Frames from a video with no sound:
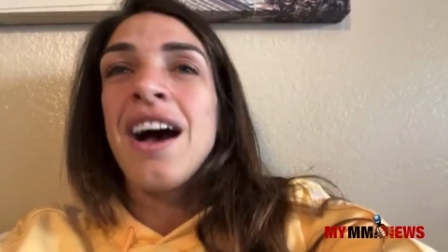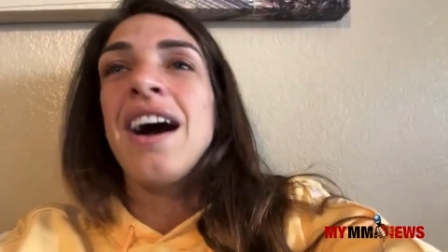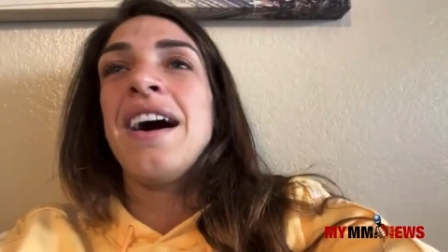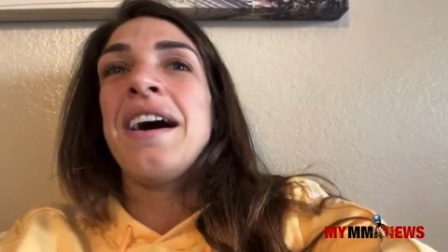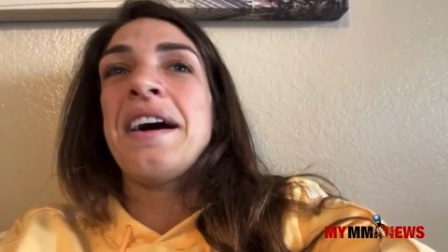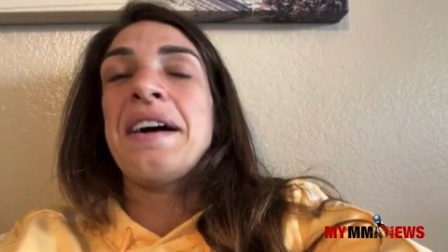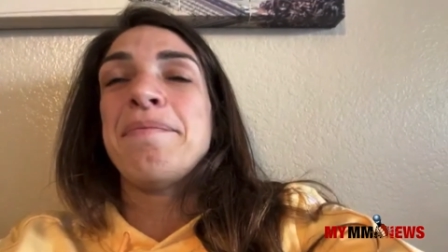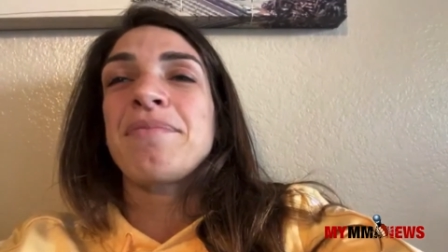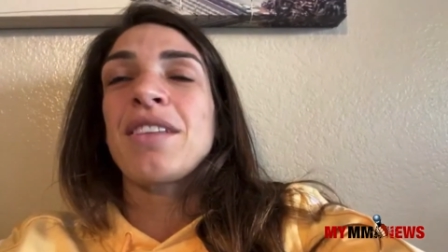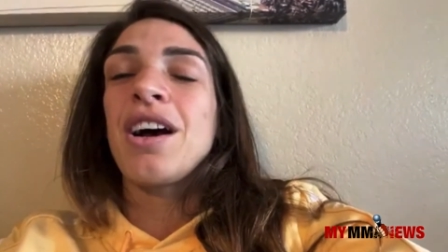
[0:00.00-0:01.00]

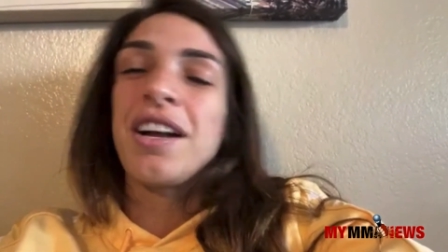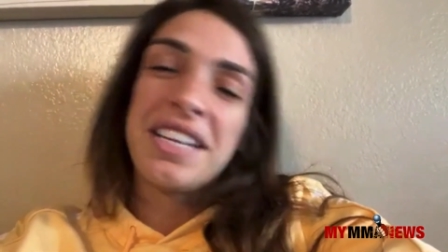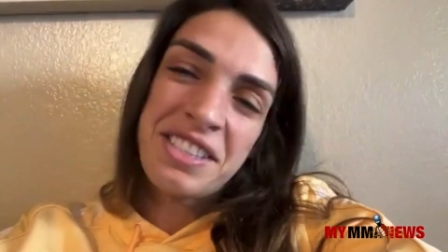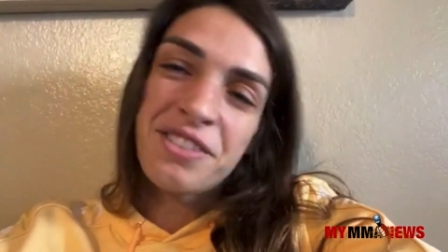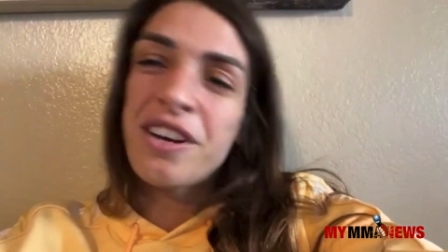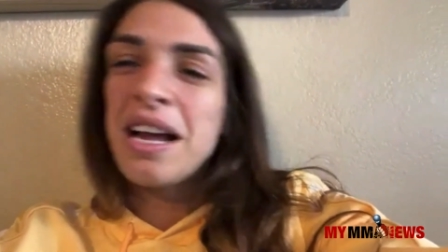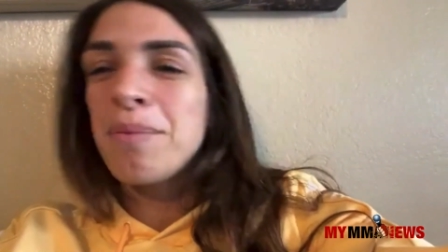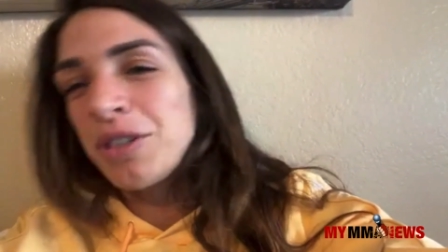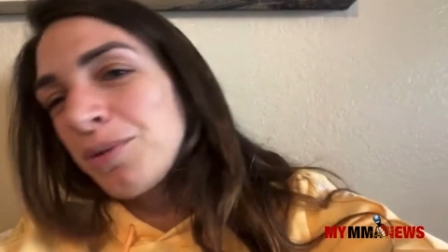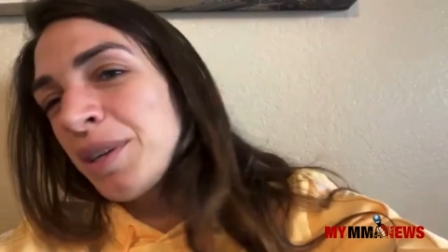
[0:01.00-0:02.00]
um, on Instagram,
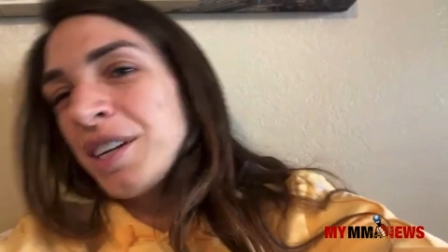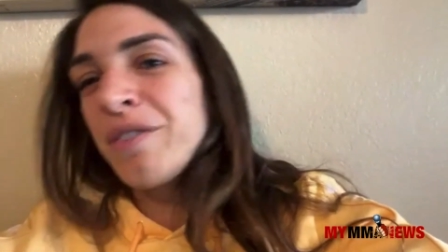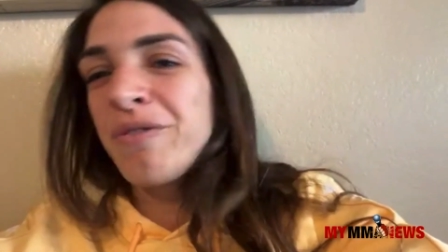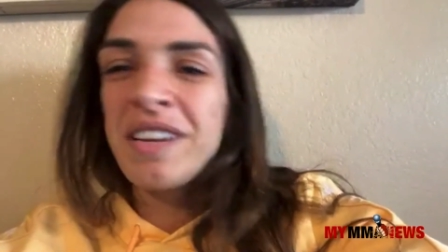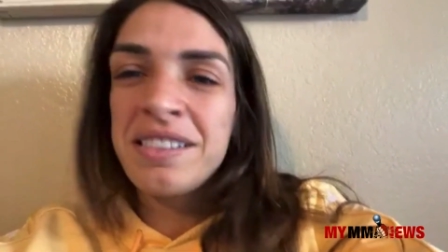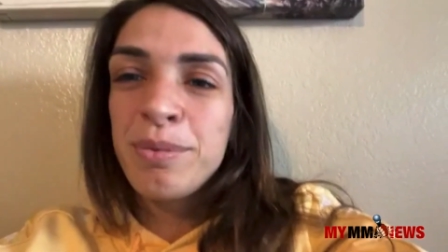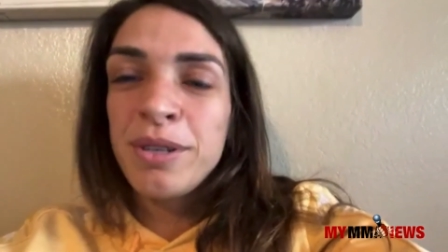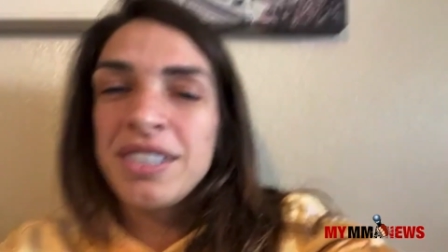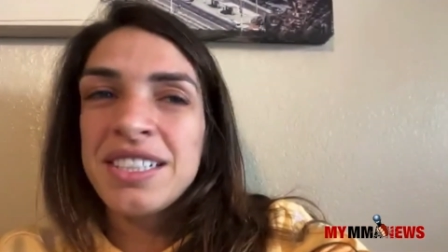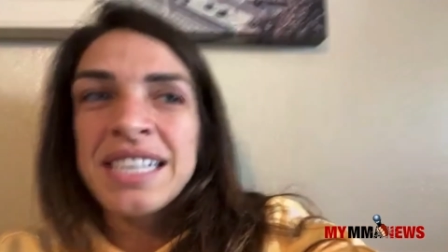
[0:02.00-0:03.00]
on Twitter,
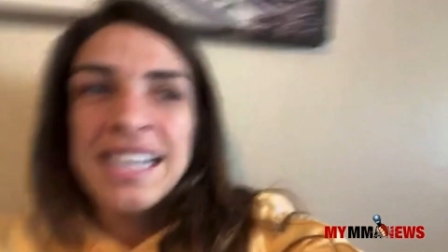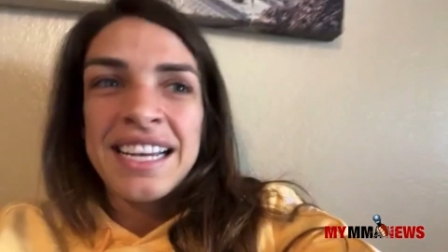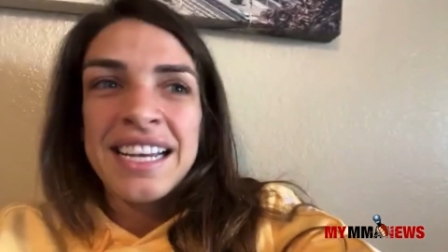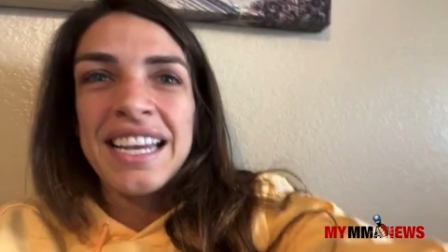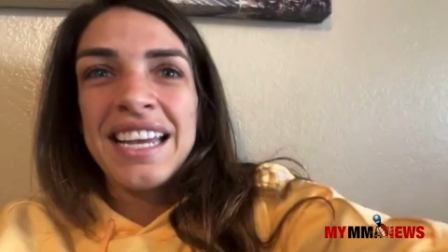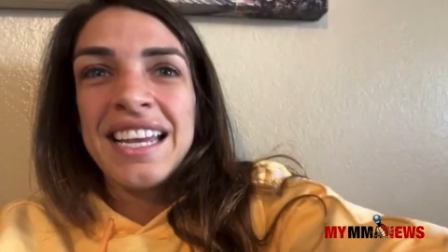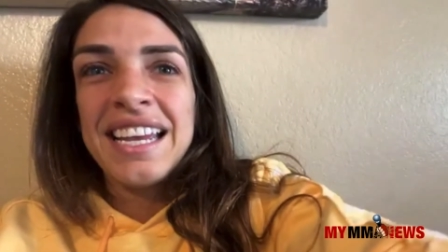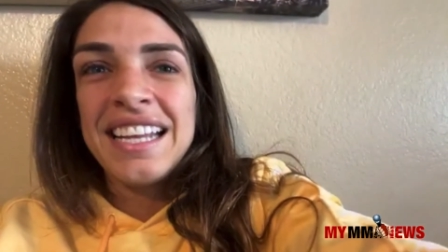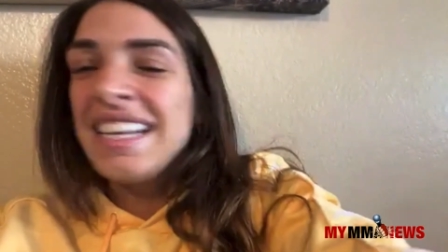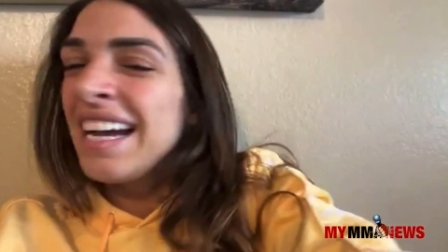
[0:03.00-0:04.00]
Facebook,
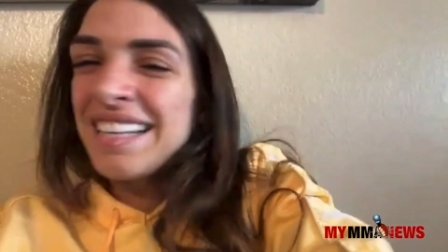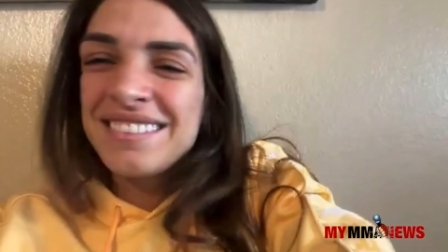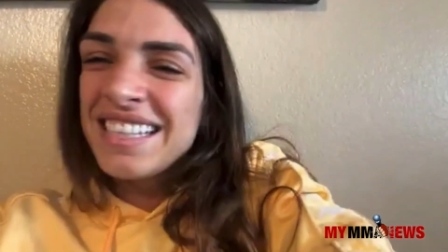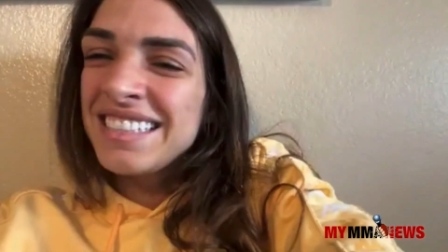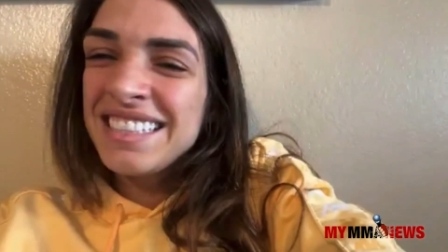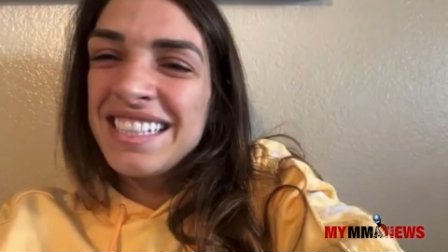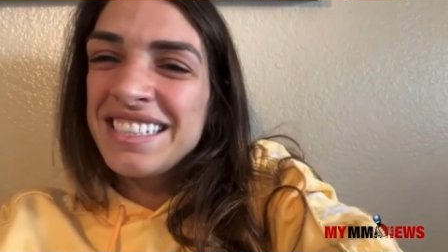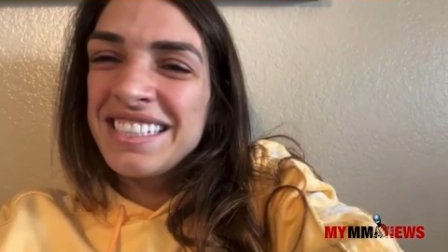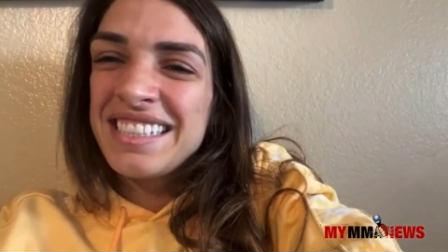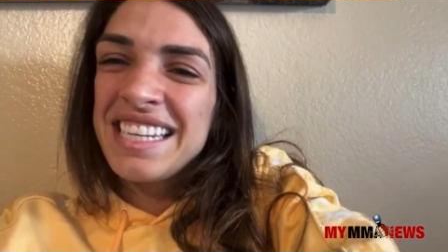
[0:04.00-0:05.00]
and yeah, that's it.
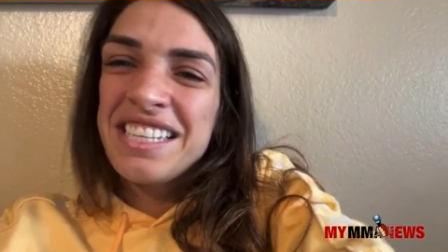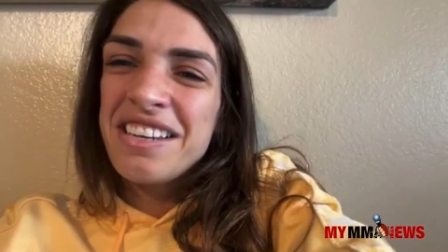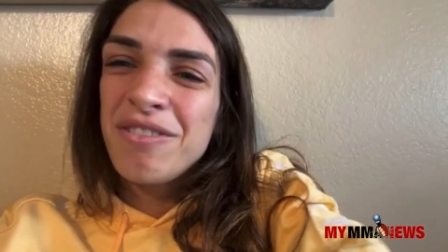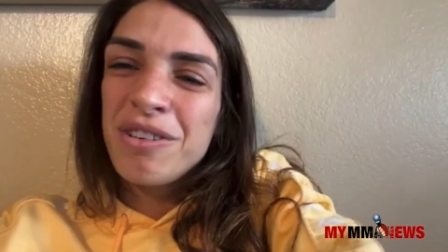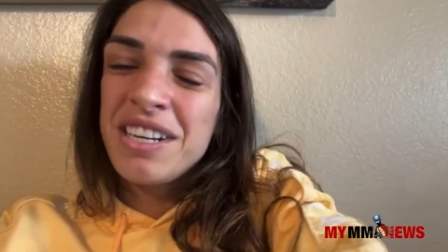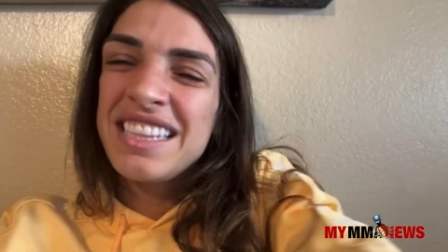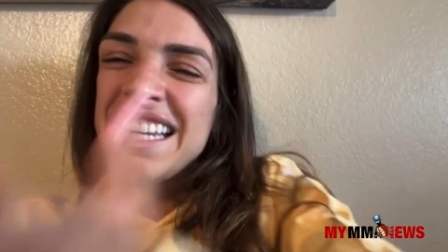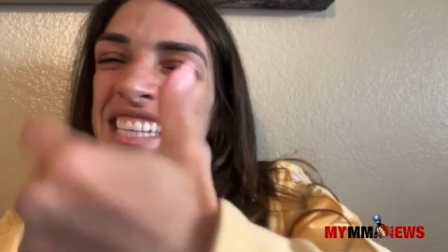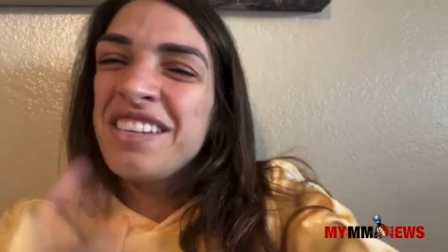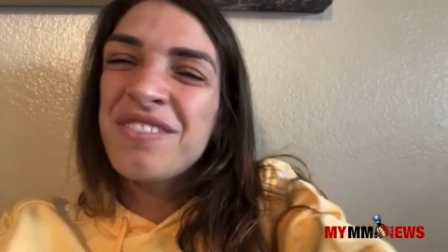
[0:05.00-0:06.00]
Just thank you everyone, and
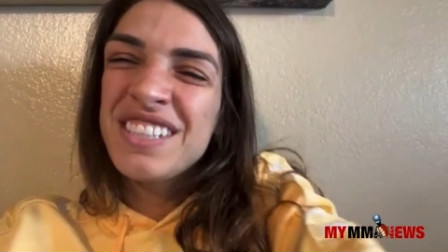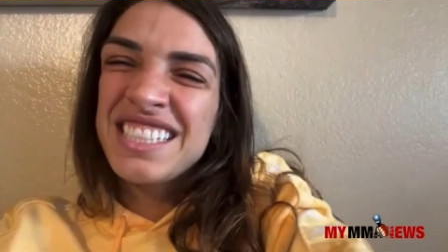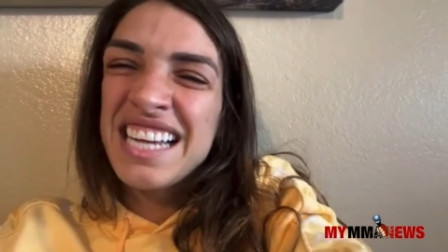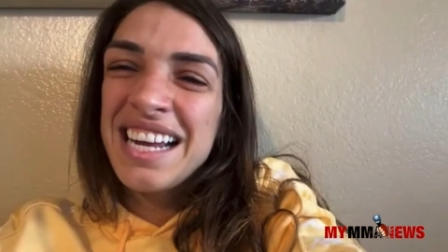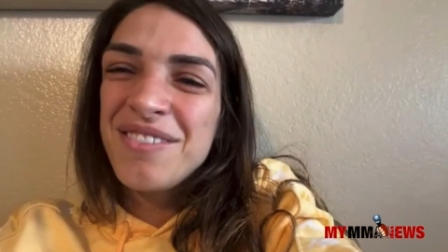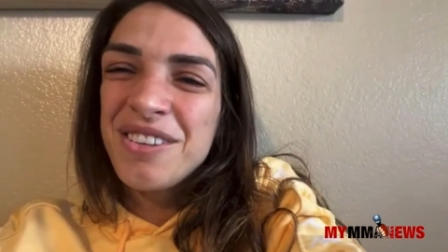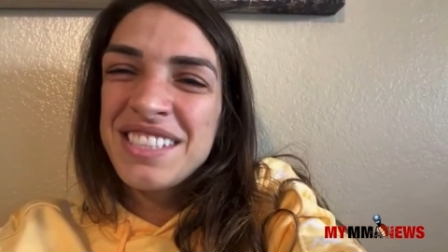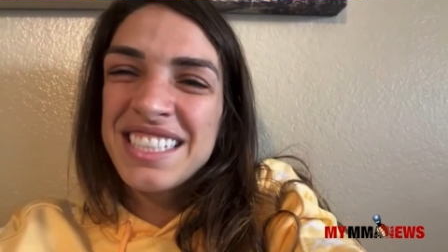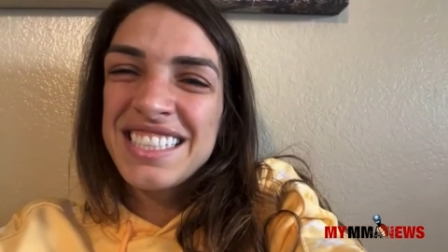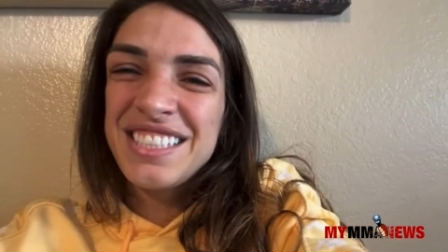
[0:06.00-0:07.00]
thank you for the time.
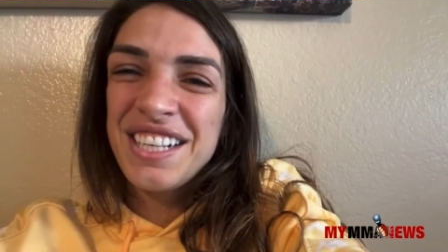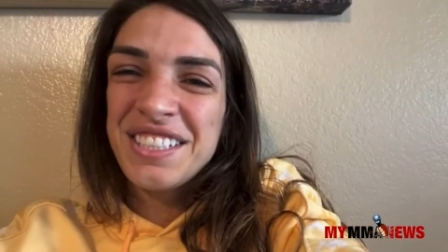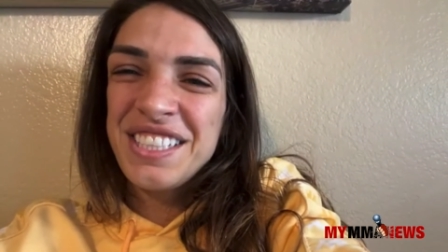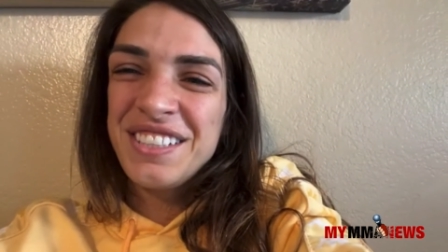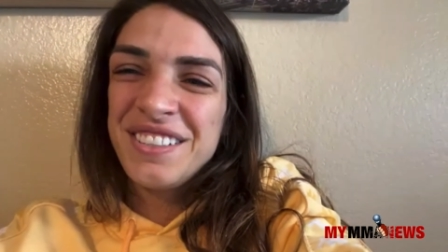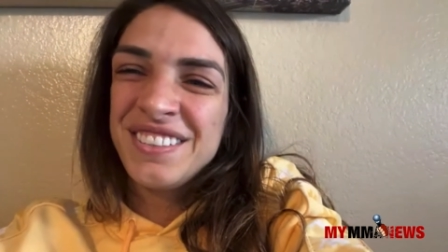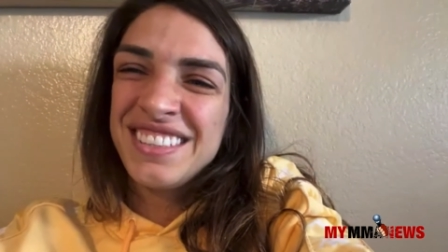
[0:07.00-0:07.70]
Always good to talk to you.